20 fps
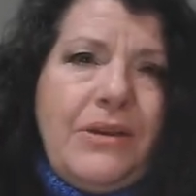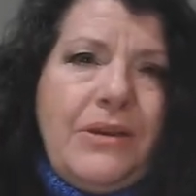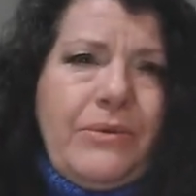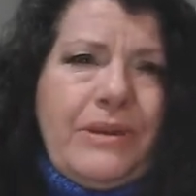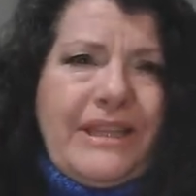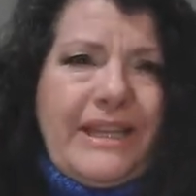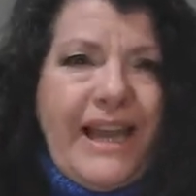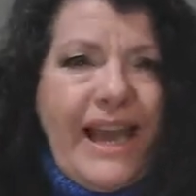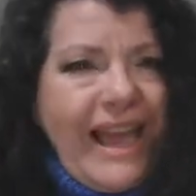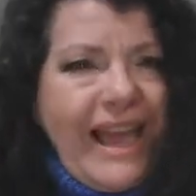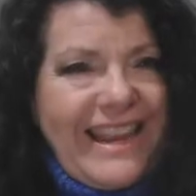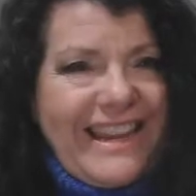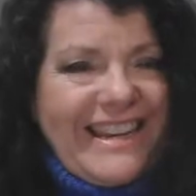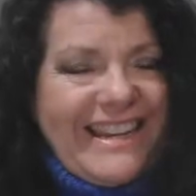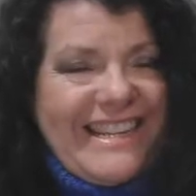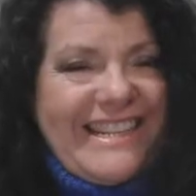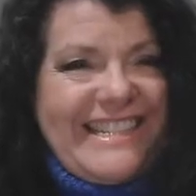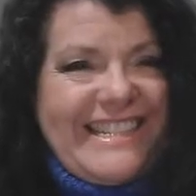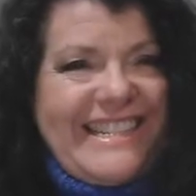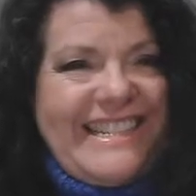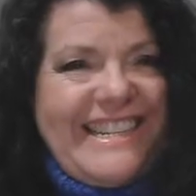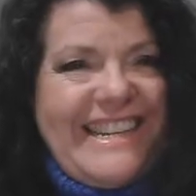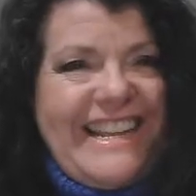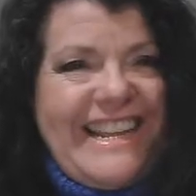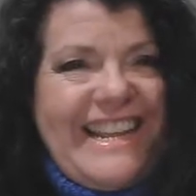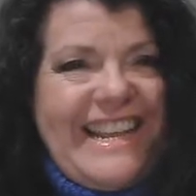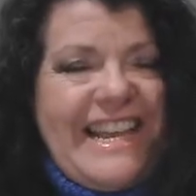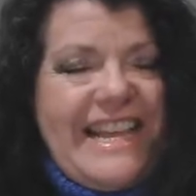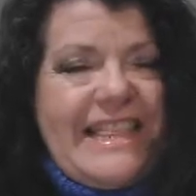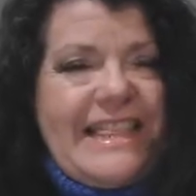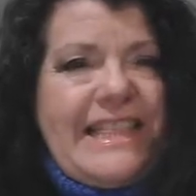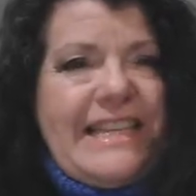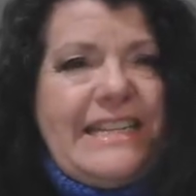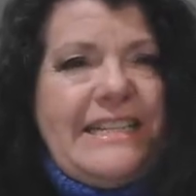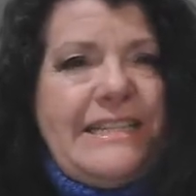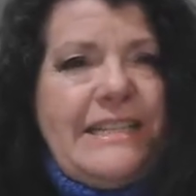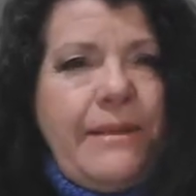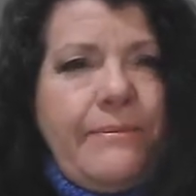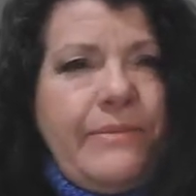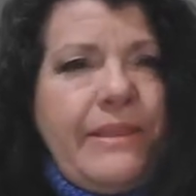with kindness, then
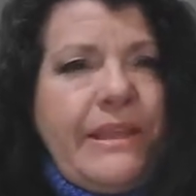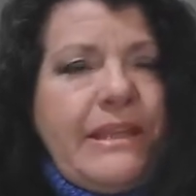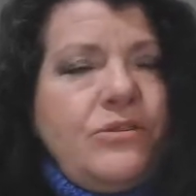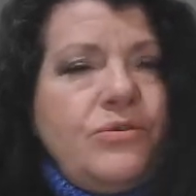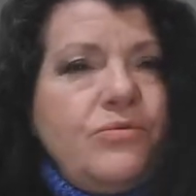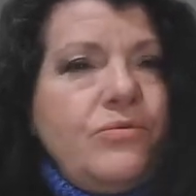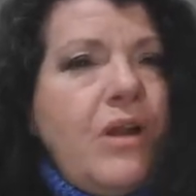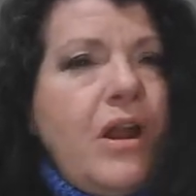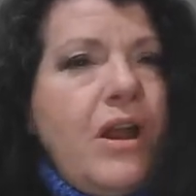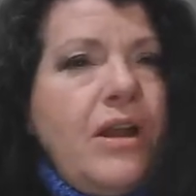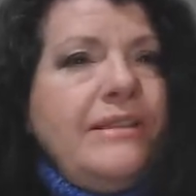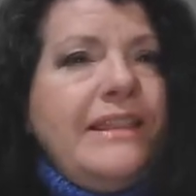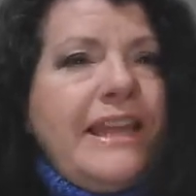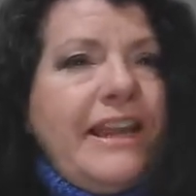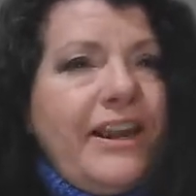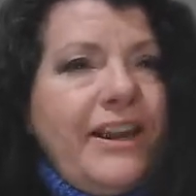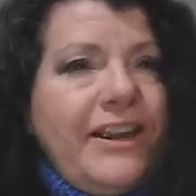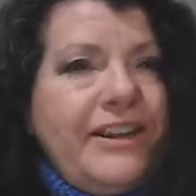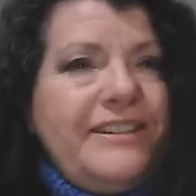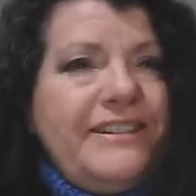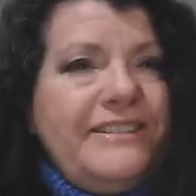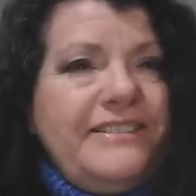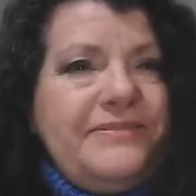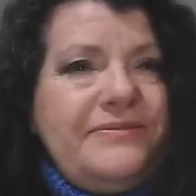something's wrong there.